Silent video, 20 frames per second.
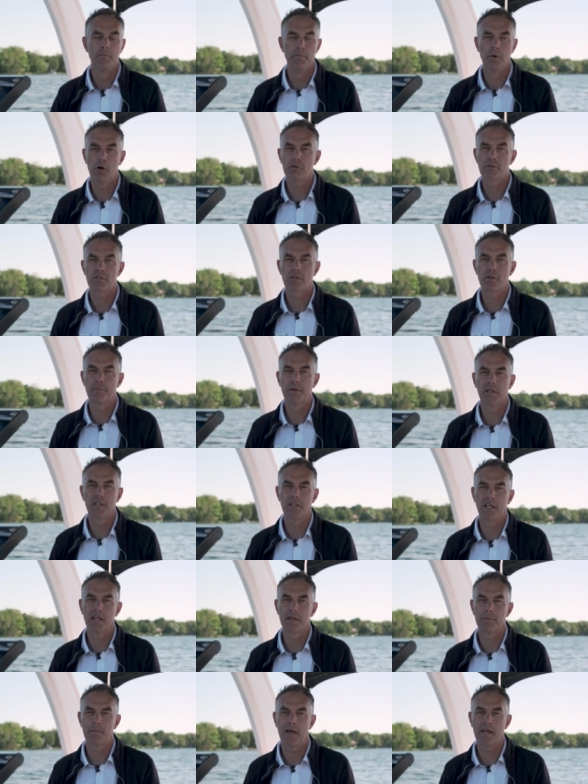Boats are built
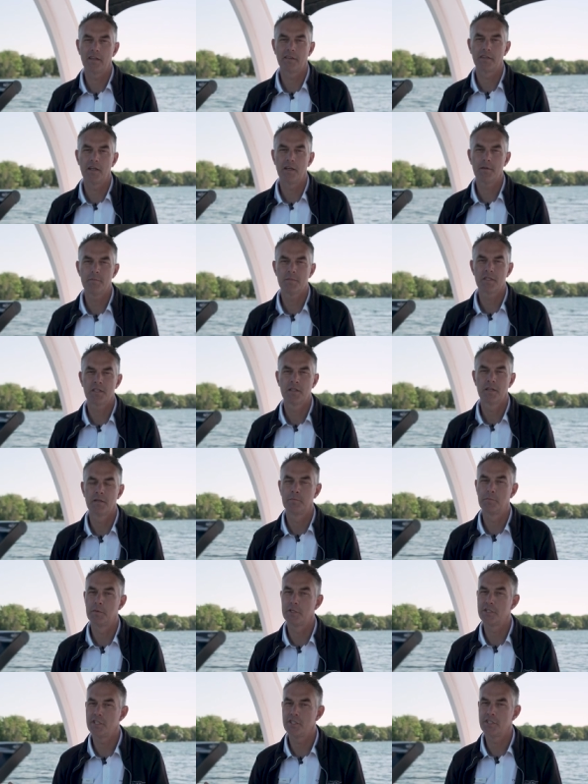like bathtubs,
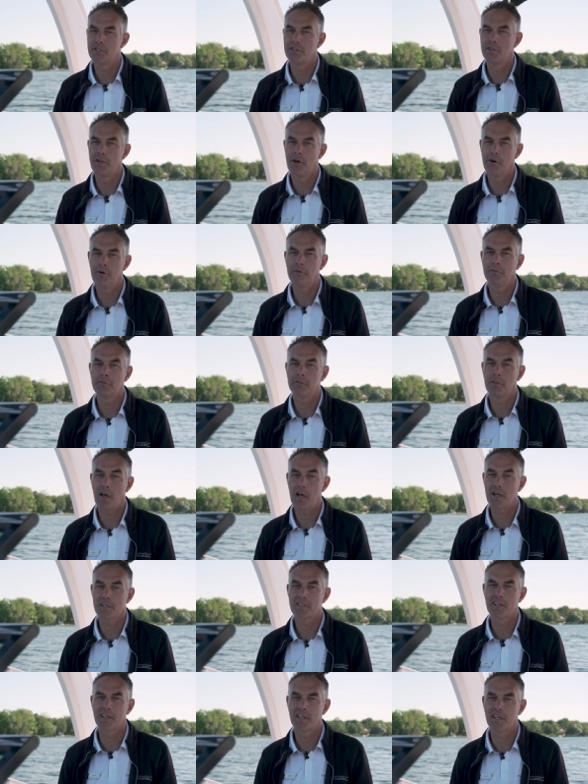but did you know
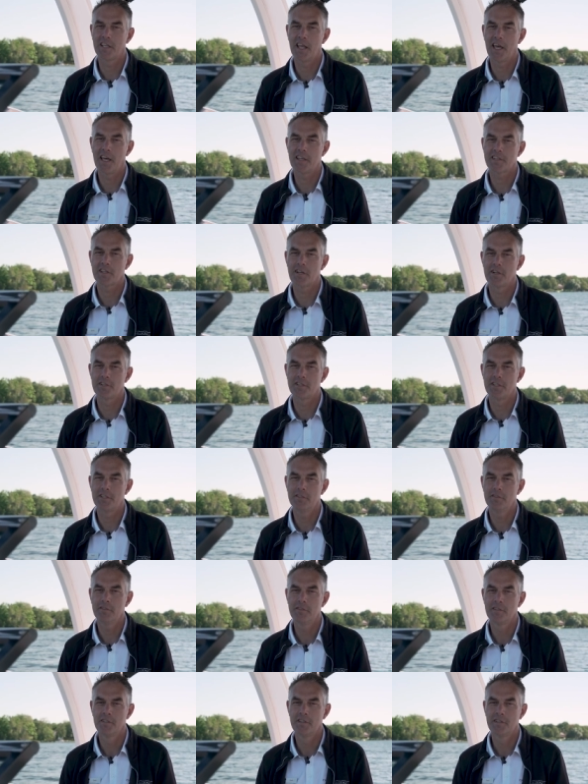locks and canals are
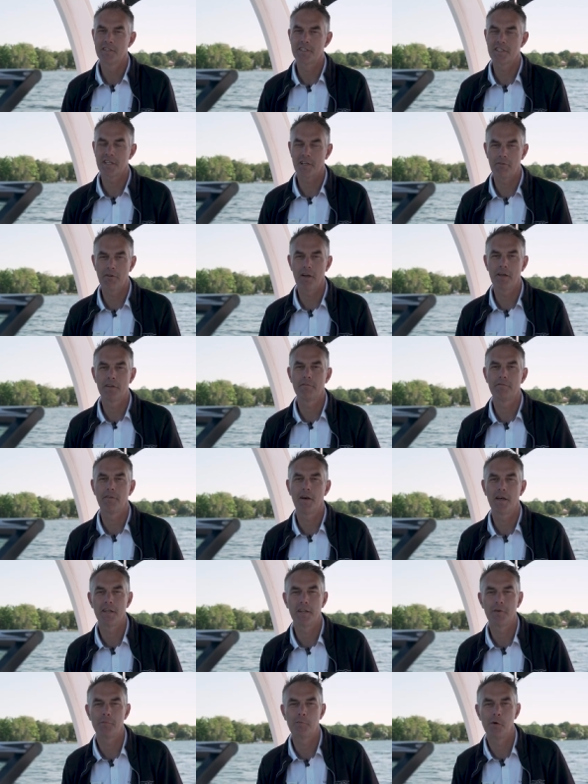too? Stick around to
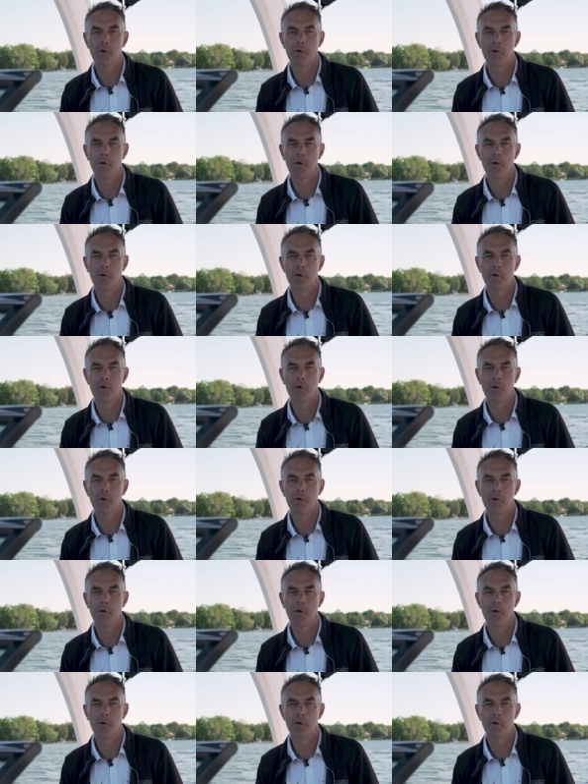find out